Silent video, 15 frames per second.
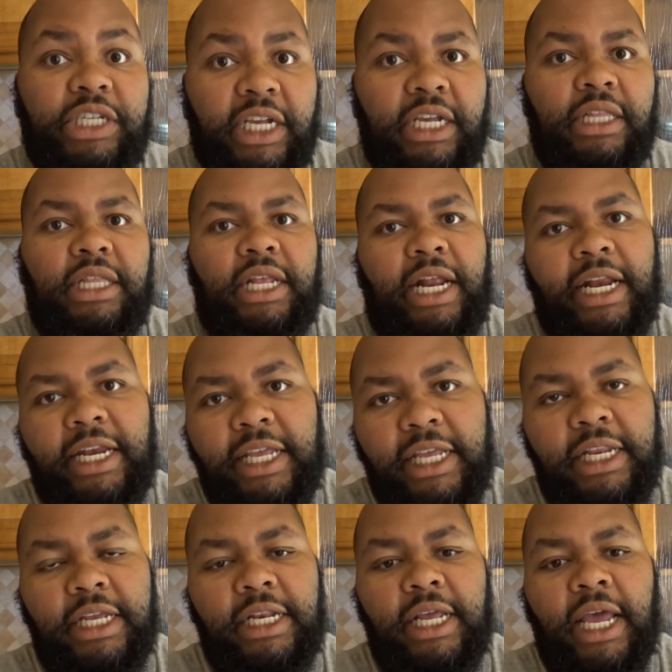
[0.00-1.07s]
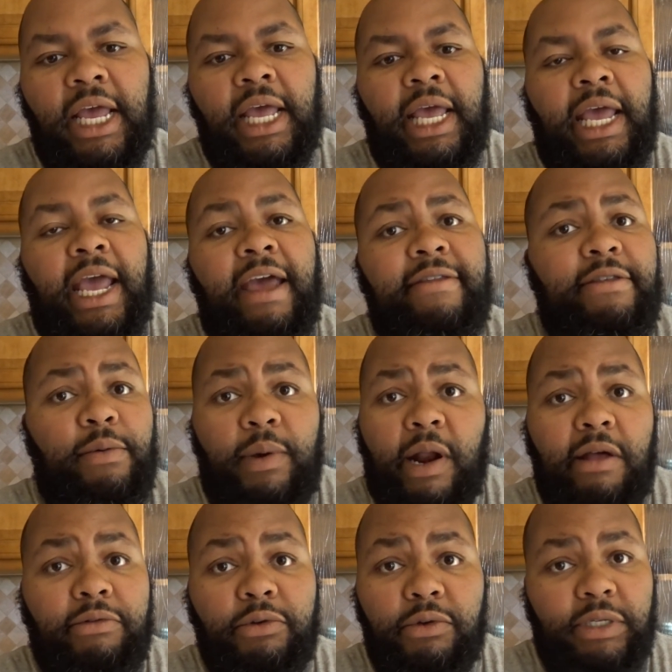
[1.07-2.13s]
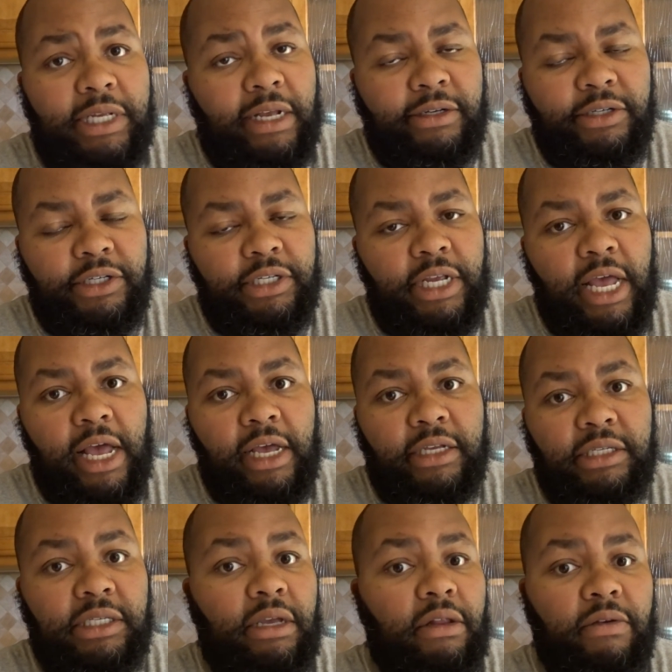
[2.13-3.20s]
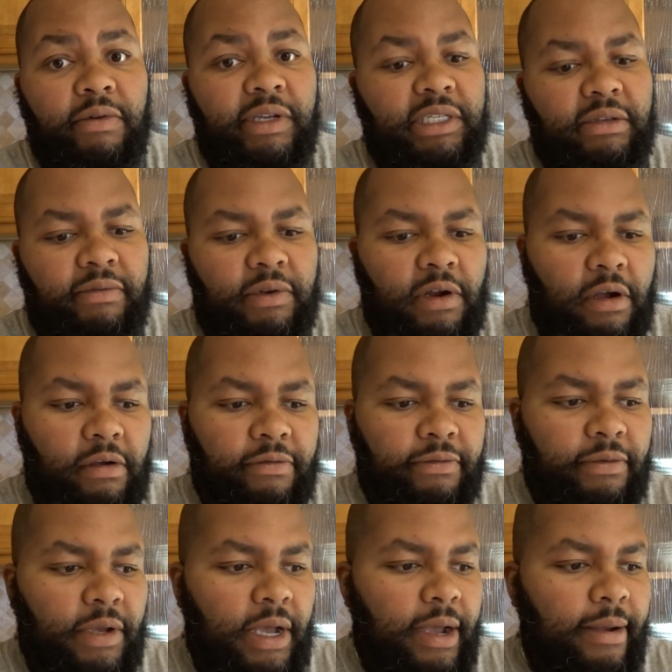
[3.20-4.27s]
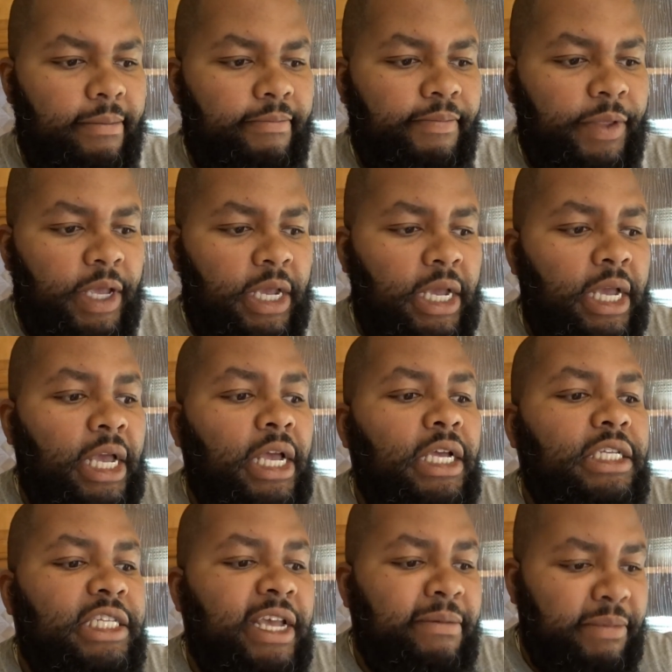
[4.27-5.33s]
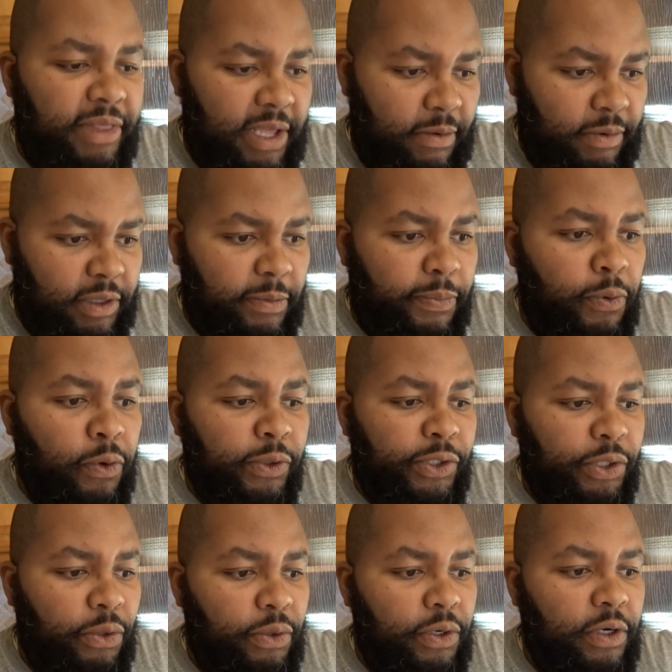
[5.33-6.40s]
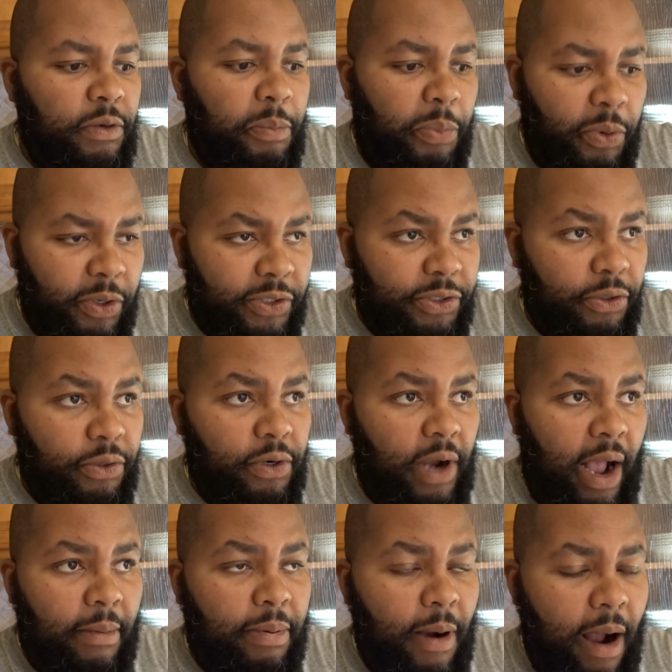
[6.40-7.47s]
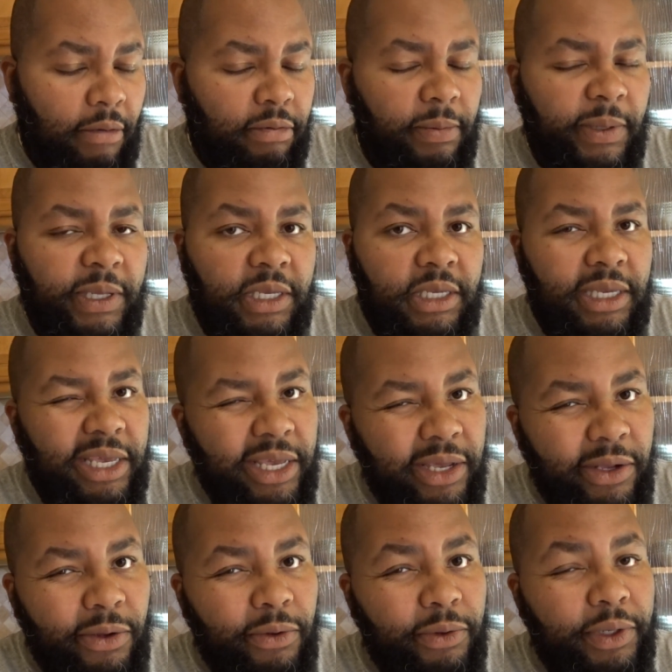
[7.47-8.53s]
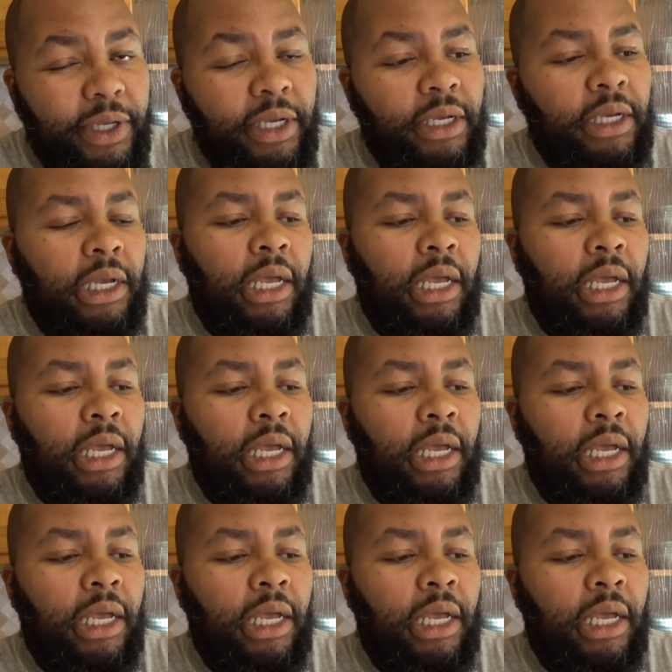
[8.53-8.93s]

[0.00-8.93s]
chicken than I needed. And then what I'll do is I'll just uh, sell the rest of it off. Um, same thing with the pork shoulder. The pork shoulder, I'll probably yield